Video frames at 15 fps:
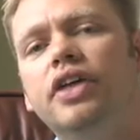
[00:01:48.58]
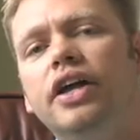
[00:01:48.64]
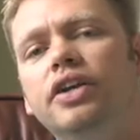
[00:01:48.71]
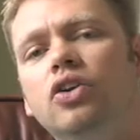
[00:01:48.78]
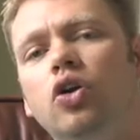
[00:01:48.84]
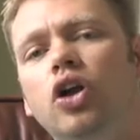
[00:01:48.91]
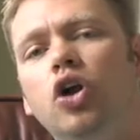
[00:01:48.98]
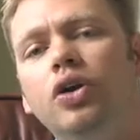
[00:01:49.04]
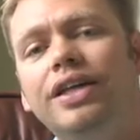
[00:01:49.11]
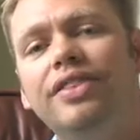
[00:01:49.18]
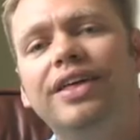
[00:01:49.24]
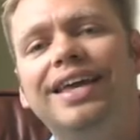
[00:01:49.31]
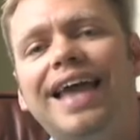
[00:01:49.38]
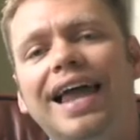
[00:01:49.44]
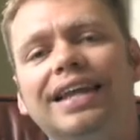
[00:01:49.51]
that not only are
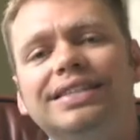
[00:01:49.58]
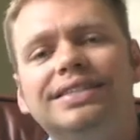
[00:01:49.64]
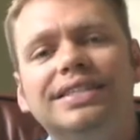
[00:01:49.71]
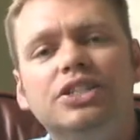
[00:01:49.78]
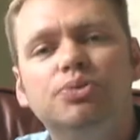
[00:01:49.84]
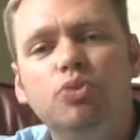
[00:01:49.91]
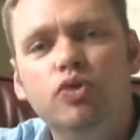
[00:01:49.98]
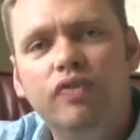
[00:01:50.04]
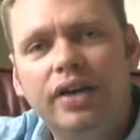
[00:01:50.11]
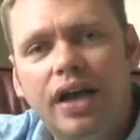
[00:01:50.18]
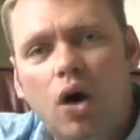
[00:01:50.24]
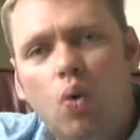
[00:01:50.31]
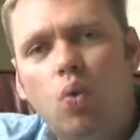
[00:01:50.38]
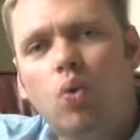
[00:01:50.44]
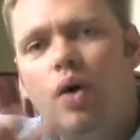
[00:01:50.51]
the galaxies moving
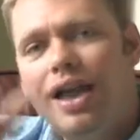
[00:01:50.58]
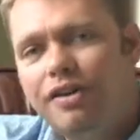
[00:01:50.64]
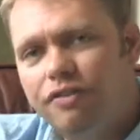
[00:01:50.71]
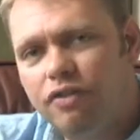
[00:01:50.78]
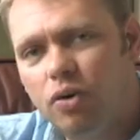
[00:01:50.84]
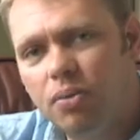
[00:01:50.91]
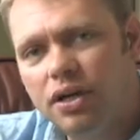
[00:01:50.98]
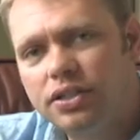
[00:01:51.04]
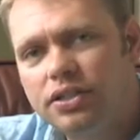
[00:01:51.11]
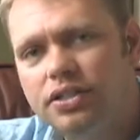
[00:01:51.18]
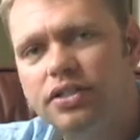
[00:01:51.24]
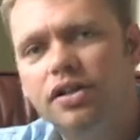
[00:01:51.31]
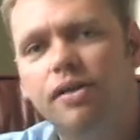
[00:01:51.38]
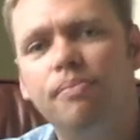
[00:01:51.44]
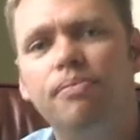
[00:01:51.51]
away from
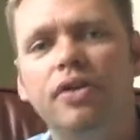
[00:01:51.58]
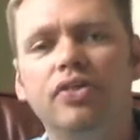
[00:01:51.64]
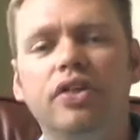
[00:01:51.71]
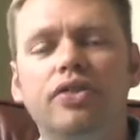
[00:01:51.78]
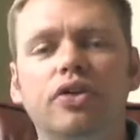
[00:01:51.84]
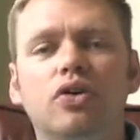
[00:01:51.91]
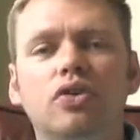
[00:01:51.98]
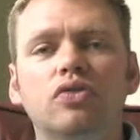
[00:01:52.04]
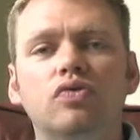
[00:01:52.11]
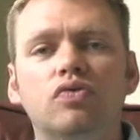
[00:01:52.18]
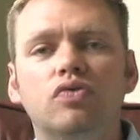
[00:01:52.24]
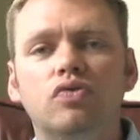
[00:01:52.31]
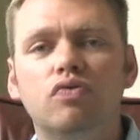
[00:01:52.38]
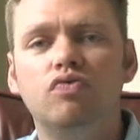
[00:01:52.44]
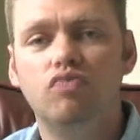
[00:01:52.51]
us, but that the
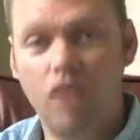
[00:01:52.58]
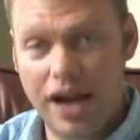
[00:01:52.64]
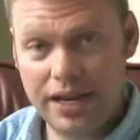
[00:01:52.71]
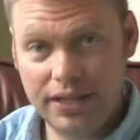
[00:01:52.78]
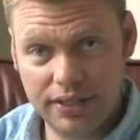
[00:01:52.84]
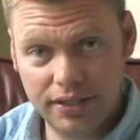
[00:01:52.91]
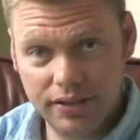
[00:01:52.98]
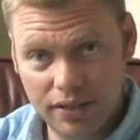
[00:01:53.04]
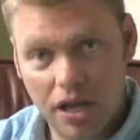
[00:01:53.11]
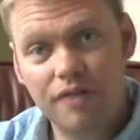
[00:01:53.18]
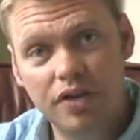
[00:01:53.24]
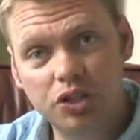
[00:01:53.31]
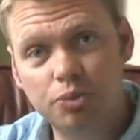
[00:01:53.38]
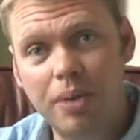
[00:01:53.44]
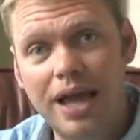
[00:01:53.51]
rate of
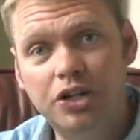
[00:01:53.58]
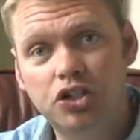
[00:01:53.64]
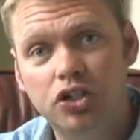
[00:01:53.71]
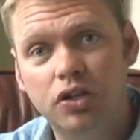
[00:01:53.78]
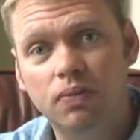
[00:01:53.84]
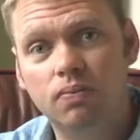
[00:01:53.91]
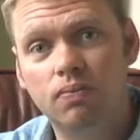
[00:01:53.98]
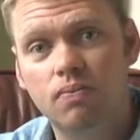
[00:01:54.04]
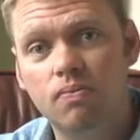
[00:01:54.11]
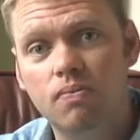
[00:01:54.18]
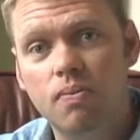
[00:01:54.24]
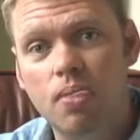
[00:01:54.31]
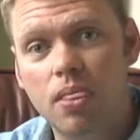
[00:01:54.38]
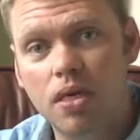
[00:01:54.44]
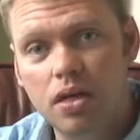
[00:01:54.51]
expansion
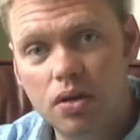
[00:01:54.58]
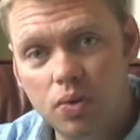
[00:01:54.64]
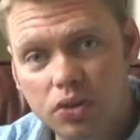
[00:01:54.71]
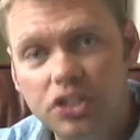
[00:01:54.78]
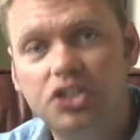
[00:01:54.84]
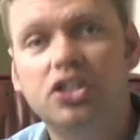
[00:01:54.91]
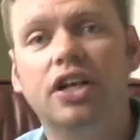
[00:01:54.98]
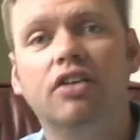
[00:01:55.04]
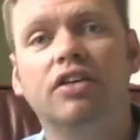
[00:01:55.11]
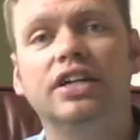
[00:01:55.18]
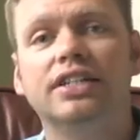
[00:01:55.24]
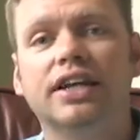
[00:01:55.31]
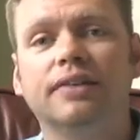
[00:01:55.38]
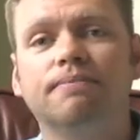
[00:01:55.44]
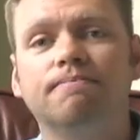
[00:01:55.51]
was
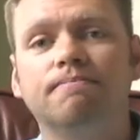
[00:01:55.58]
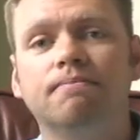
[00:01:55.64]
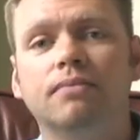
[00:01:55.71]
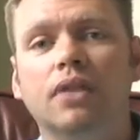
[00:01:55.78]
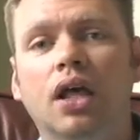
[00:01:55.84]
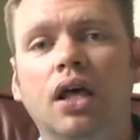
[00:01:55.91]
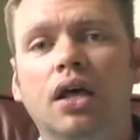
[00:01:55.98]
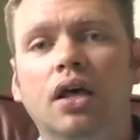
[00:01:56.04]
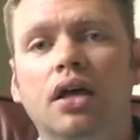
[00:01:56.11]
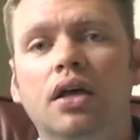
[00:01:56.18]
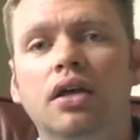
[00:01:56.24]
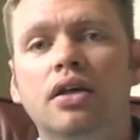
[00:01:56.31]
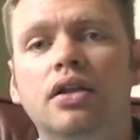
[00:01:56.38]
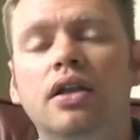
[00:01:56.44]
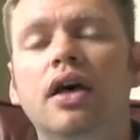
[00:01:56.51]
accelerating.
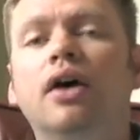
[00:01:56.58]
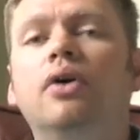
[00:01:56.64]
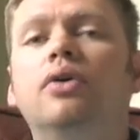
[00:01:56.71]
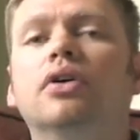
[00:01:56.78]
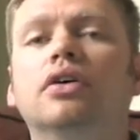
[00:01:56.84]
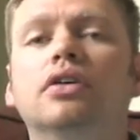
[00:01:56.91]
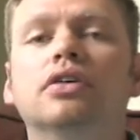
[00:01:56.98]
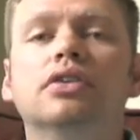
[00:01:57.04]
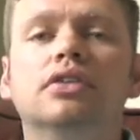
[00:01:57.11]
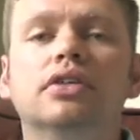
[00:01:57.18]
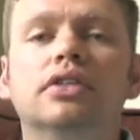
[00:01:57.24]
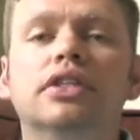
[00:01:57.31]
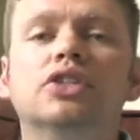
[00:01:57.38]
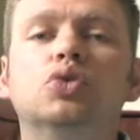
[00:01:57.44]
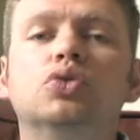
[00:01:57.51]
Now,
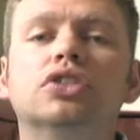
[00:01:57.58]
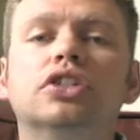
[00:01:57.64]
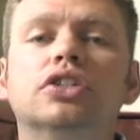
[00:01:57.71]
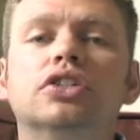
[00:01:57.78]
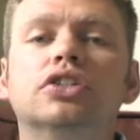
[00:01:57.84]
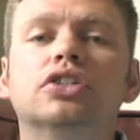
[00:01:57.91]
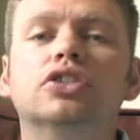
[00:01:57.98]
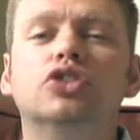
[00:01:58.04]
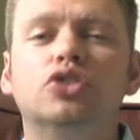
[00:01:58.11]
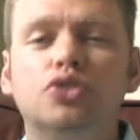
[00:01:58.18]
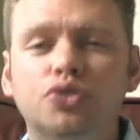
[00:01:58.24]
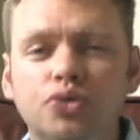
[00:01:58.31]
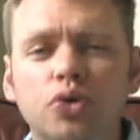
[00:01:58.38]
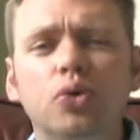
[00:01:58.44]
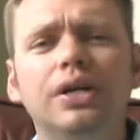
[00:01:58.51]
this was a
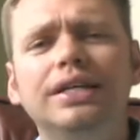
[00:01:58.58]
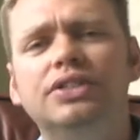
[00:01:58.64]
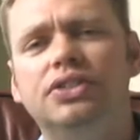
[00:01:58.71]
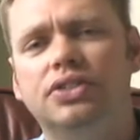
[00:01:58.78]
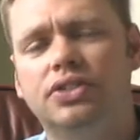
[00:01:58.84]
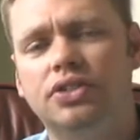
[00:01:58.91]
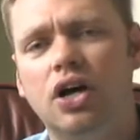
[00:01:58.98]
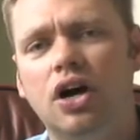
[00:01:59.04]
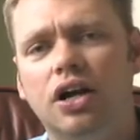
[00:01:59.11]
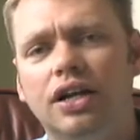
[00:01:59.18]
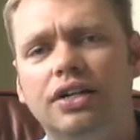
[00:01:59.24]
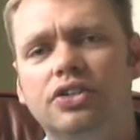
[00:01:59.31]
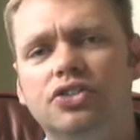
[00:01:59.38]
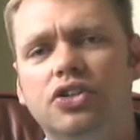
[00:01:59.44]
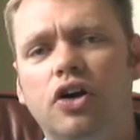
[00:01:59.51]
truly
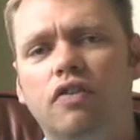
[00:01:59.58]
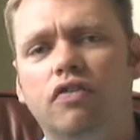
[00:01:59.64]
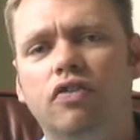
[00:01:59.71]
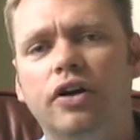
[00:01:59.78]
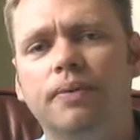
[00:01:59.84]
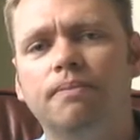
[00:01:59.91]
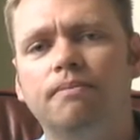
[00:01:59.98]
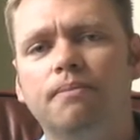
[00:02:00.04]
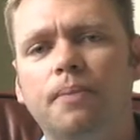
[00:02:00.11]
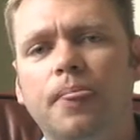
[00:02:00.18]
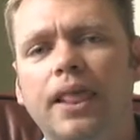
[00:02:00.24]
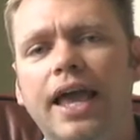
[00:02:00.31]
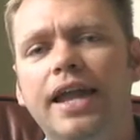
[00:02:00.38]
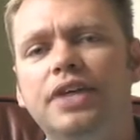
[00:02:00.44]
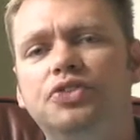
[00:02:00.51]
startling discovery,
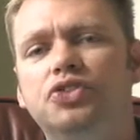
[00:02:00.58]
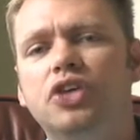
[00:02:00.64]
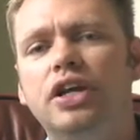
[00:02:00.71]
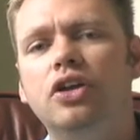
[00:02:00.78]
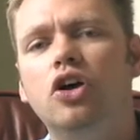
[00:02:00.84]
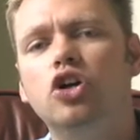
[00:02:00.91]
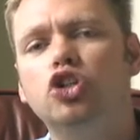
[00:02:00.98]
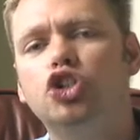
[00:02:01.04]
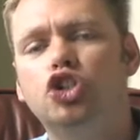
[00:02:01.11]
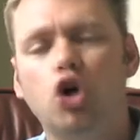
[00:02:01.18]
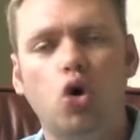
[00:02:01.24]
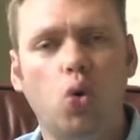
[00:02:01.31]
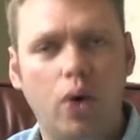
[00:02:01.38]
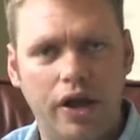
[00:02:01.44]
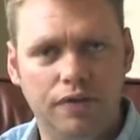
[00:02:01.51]
and it sent
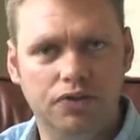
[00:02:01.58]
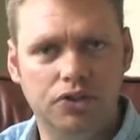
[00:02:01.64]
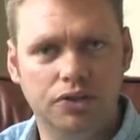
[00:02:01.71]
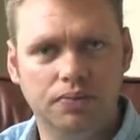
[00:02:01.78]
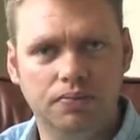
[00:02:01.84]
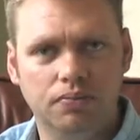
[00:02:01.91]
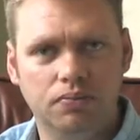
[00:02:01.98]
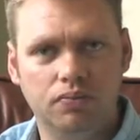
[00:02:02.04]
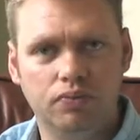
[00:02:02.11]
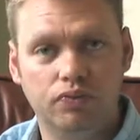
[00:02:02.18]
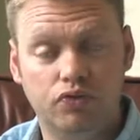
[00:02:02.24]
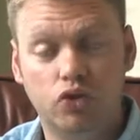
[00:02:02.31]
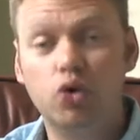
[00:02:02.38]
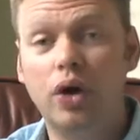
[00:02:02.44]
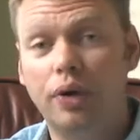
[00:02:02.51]
shockwaves
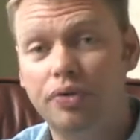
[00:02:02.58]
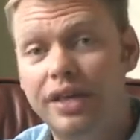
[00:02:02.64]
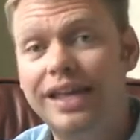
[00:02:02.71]
throughout